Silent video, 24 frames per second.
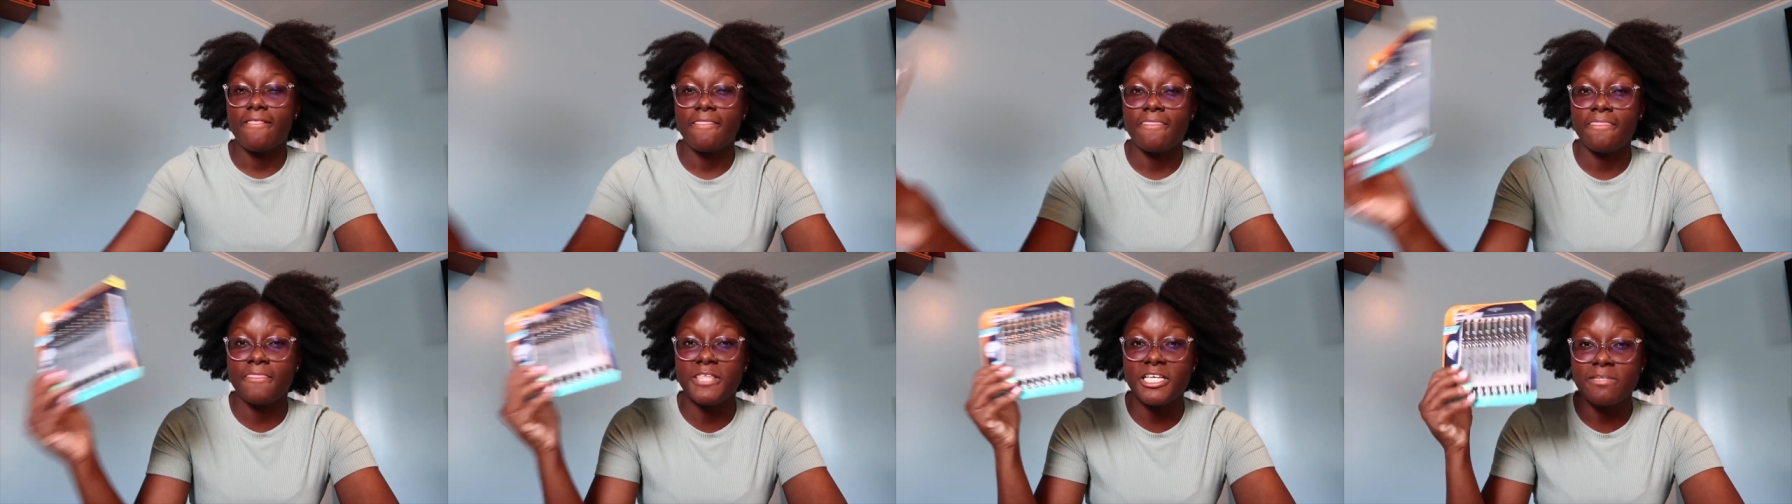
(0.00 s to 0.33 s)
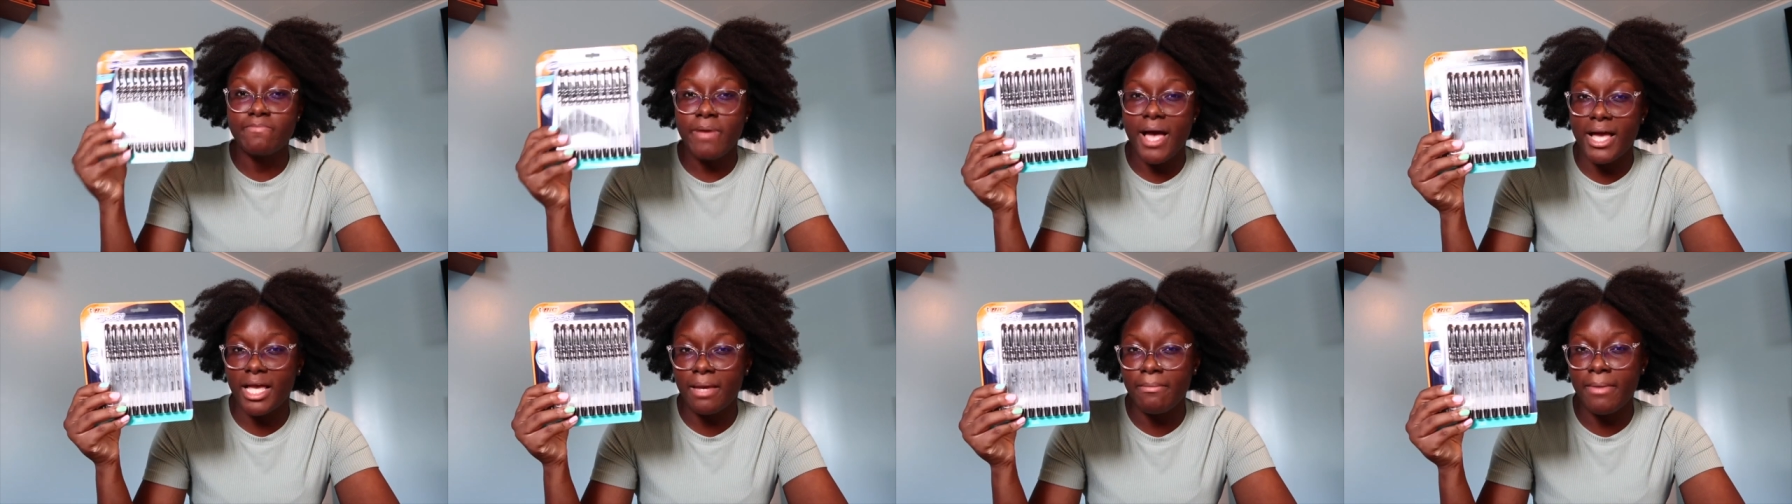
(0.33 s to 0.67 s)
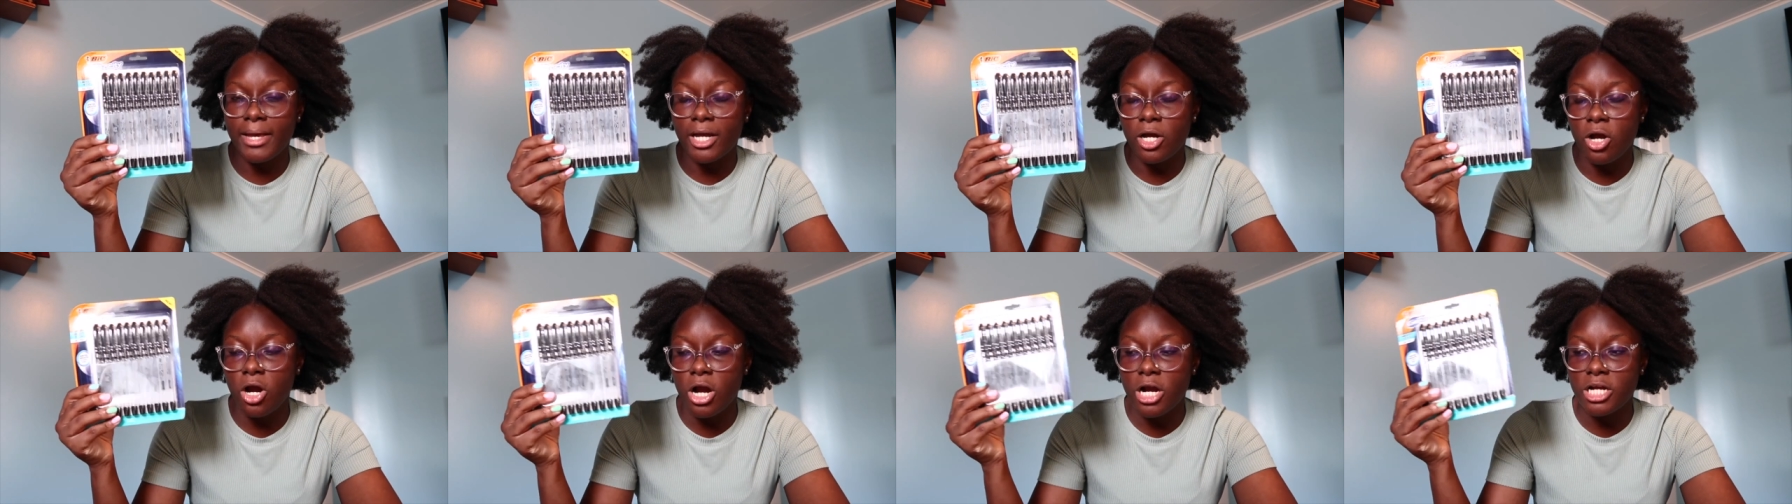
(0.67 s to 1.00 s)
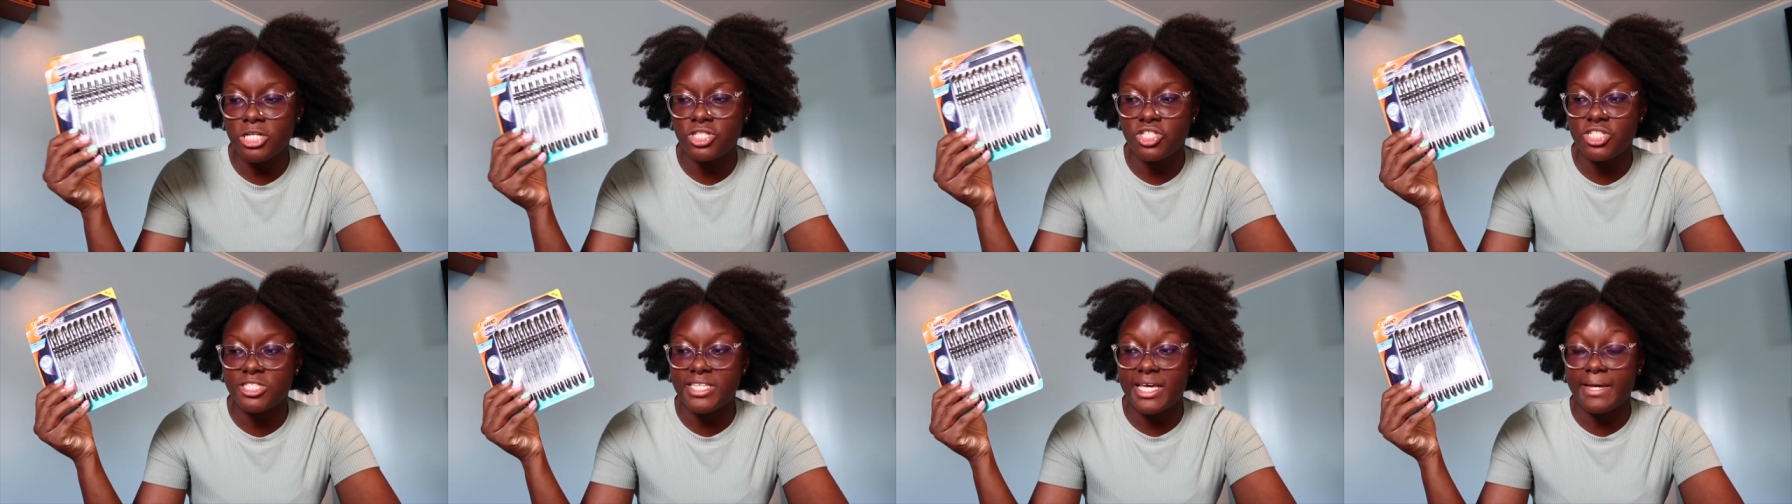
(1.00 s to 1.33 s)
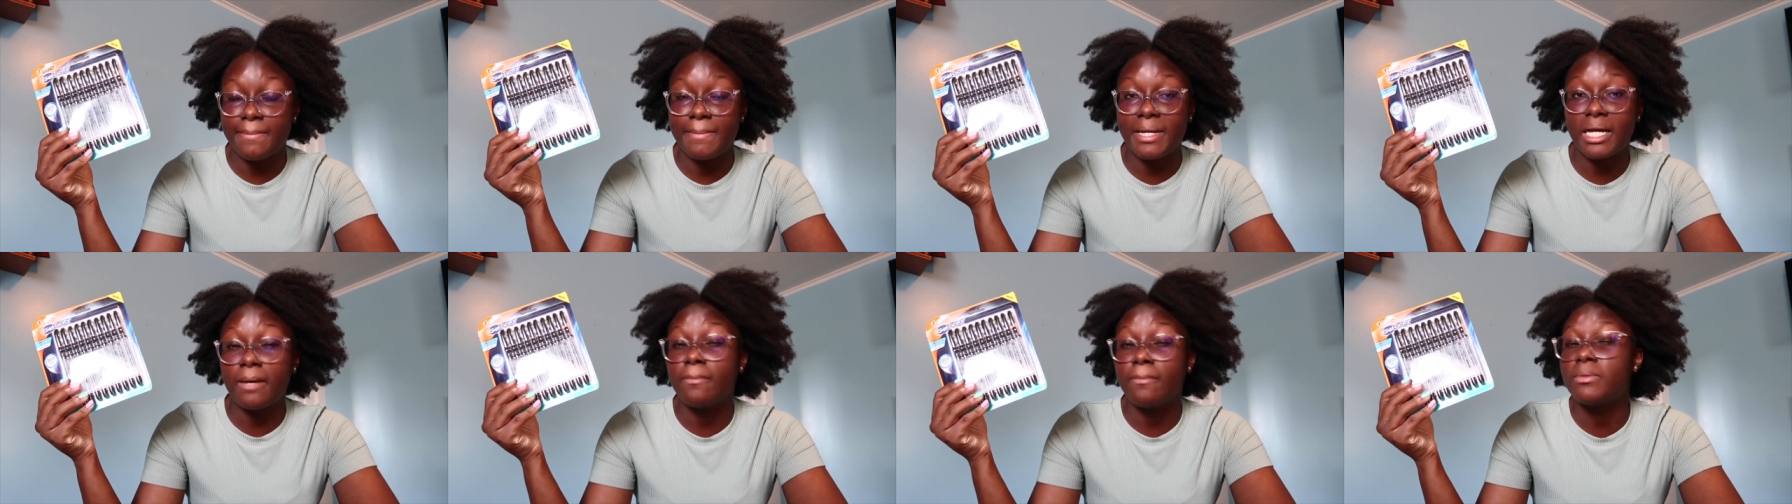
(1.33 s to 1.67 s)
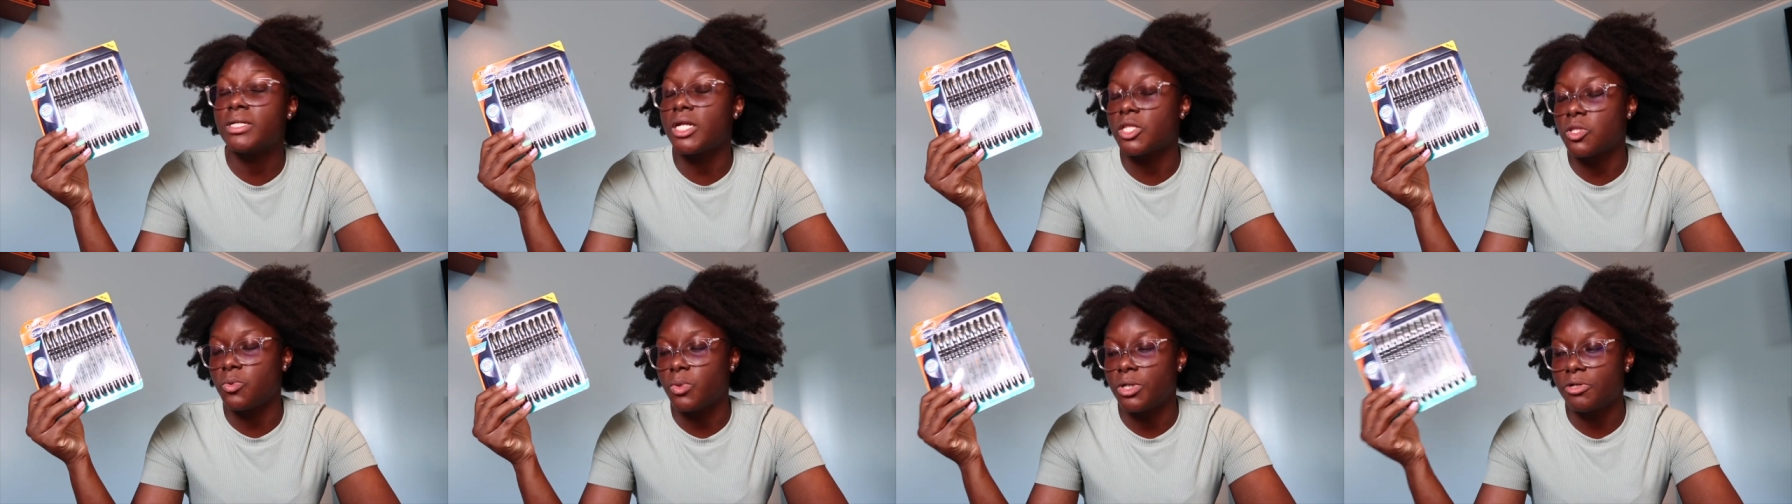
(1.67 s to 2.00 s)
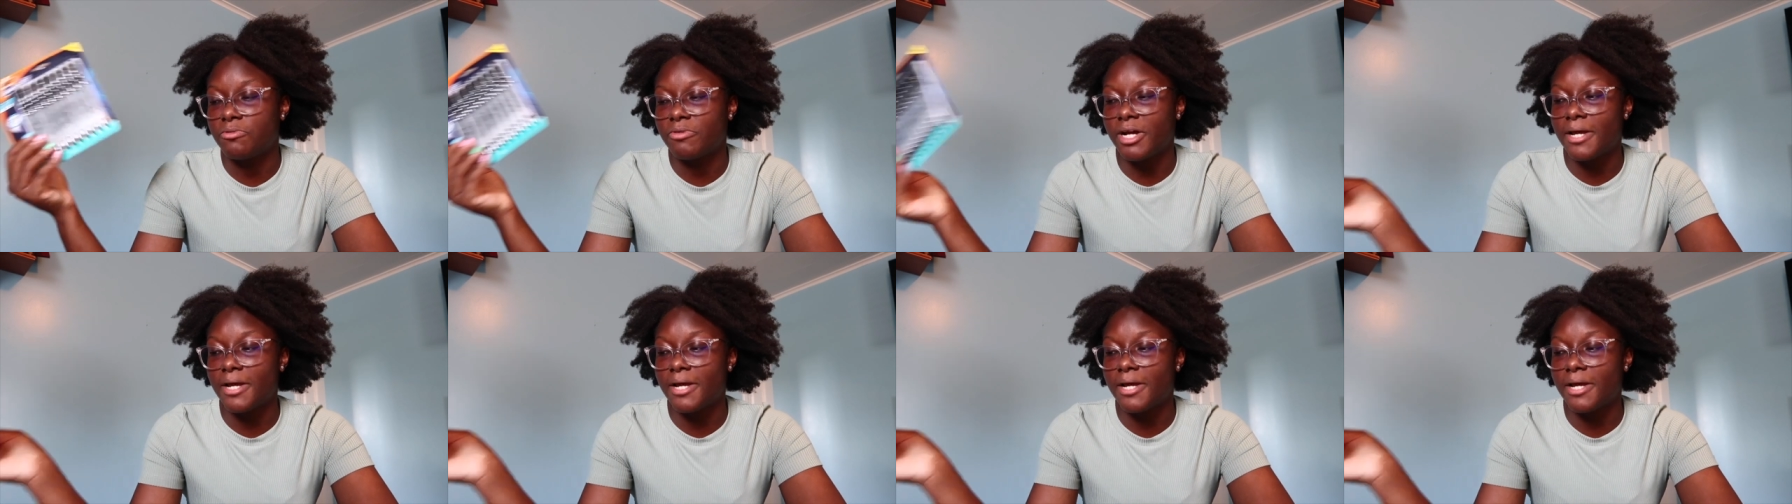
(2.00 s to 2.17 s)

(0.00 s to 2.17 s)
this pack in my cart and she's like, pick up another one,